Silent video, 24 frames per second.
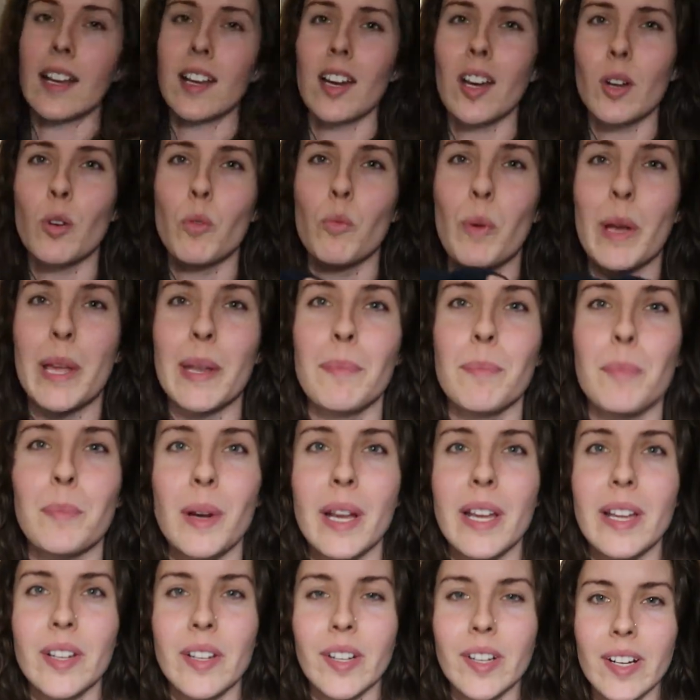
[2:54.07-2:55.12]
I got a
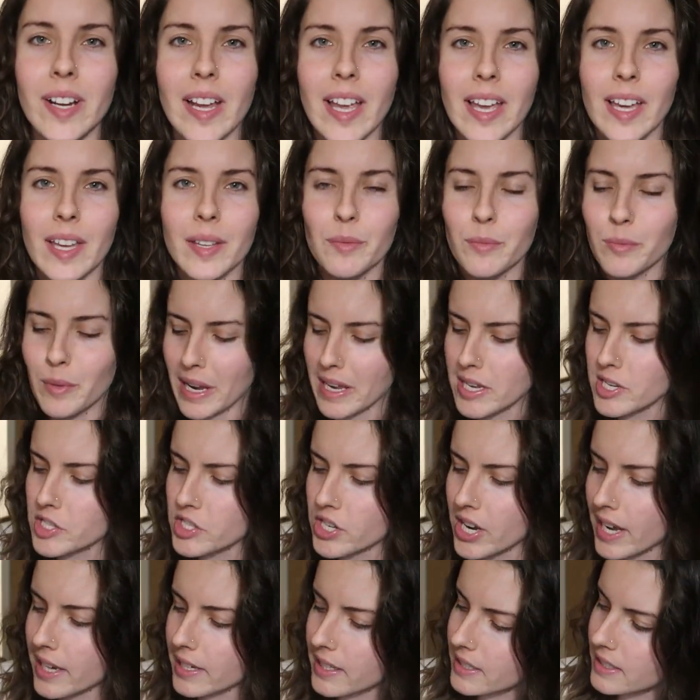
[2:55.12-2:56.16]
windbreaker and rain
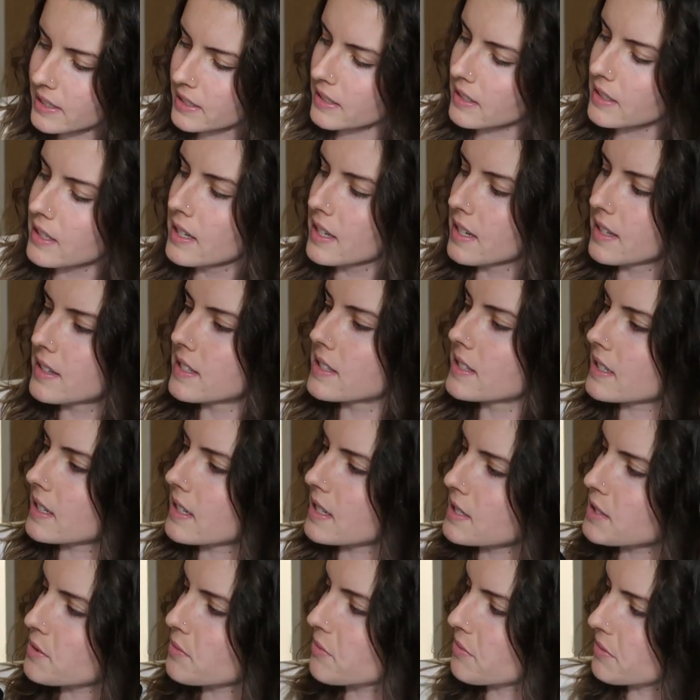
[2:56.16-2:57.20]
jacket. This
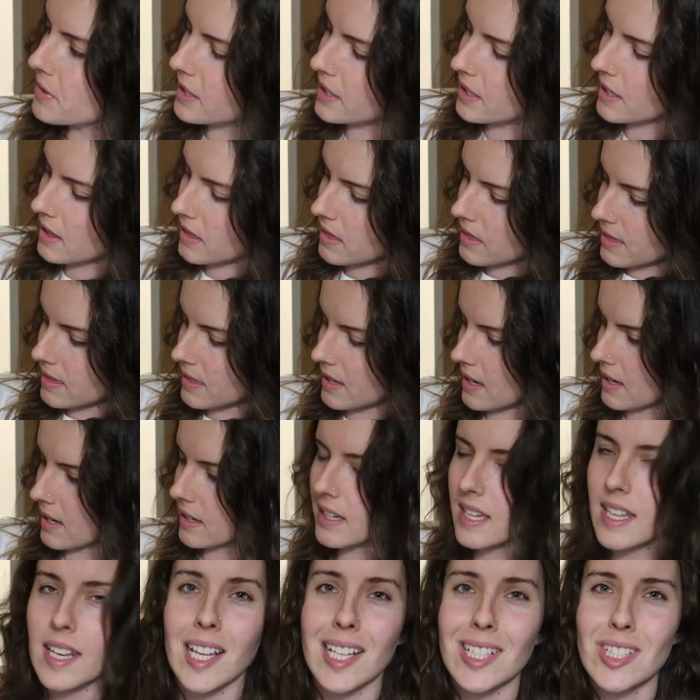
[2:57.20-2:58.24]
guy's really
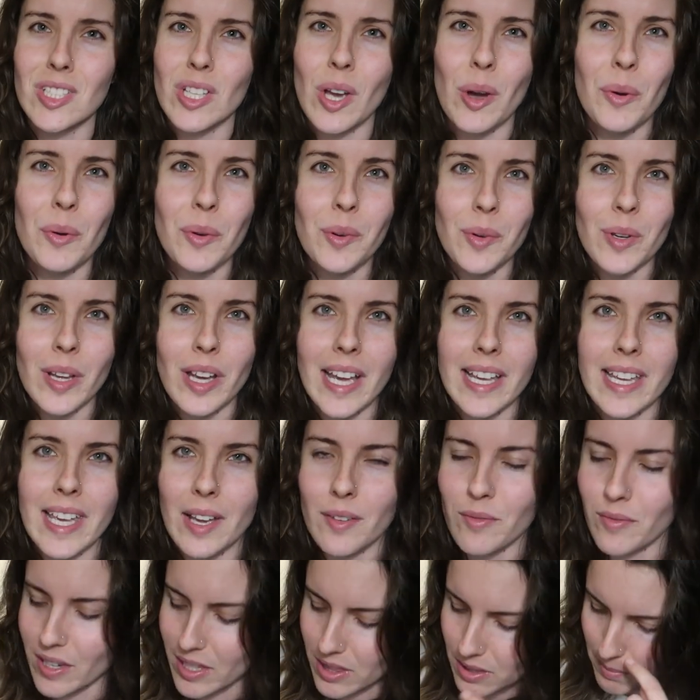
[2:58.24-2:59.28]
thick and I don't, I
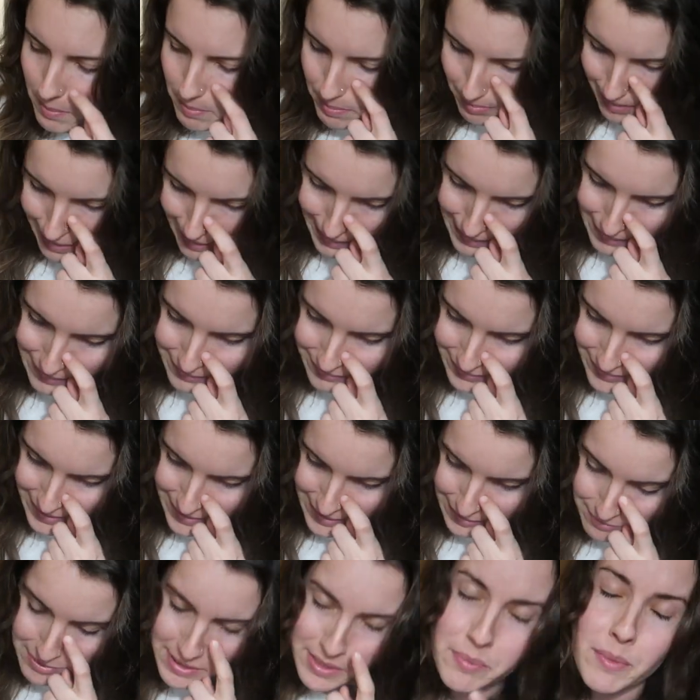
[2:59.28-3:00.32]
can't find the brand of
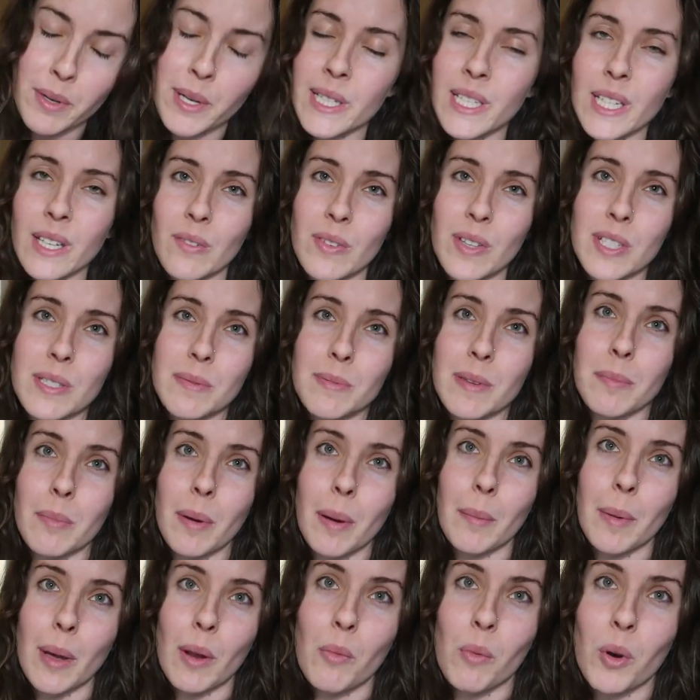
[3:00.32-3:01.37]
it. It was one given to me
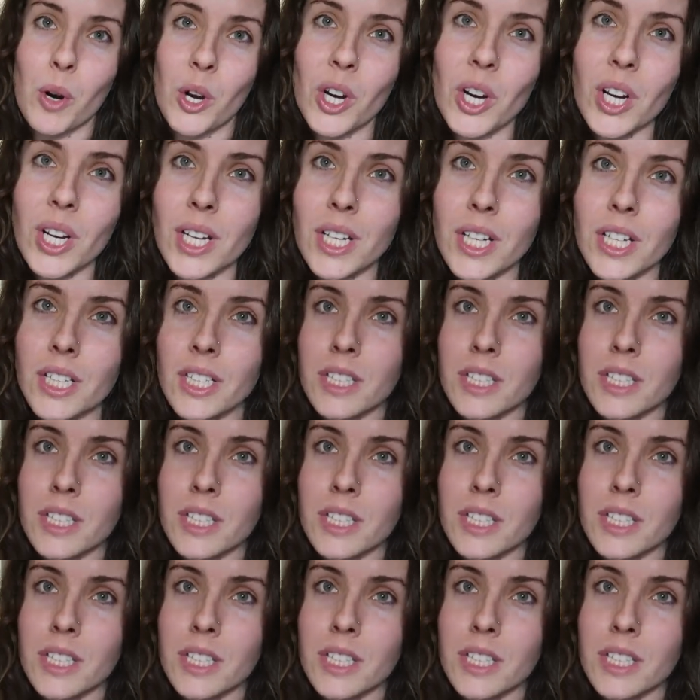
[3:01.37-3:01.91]
by my work.